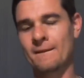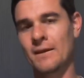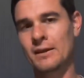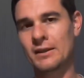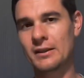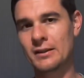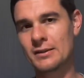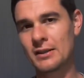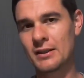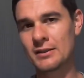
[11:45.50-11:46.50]
I think
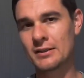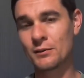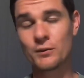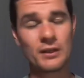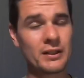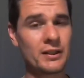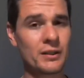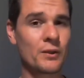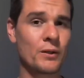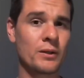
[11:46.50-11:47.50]
this is really a
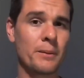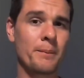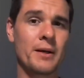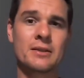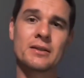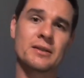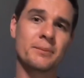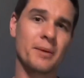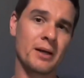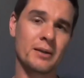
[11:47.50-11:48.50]
good budget
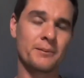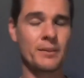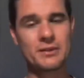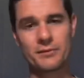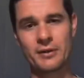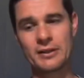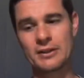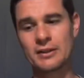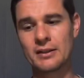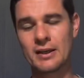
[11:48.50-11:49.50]
buy. Budget
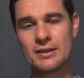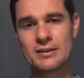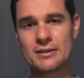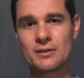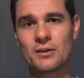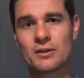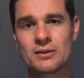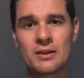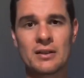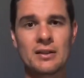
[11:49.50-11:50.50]
friendly, as it's not
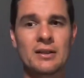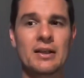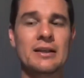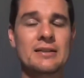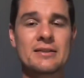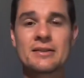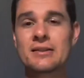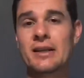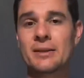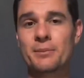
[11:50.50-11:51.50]
an
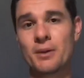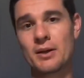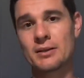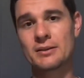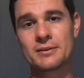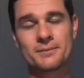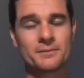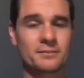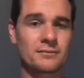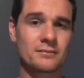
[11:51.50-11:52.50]
insane price
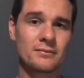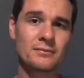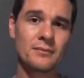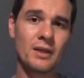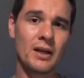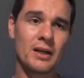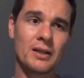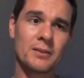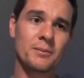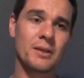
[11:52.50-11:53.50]

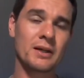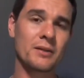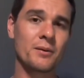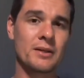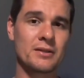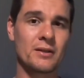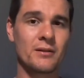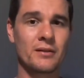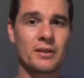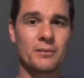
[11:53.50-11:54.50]
like the rest
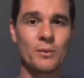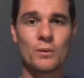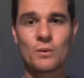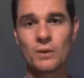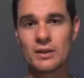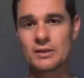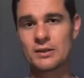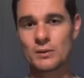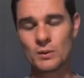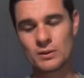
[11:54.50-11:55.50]
of the more
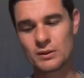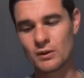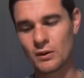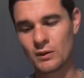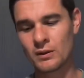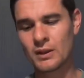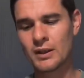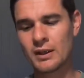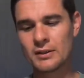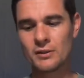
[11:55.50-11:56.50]
quality torches are.
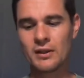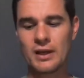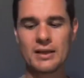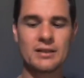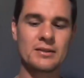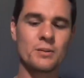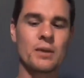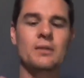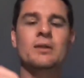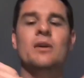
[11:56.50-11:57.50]
It's not as
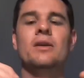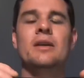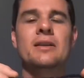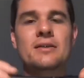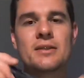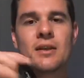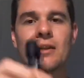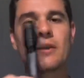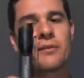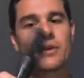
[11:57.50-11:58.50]
well known in South
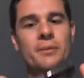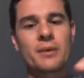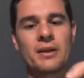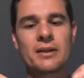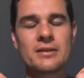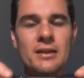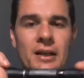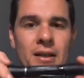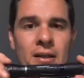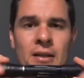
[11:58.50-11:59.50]
Africa, but it is
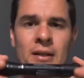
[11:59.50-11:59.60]
a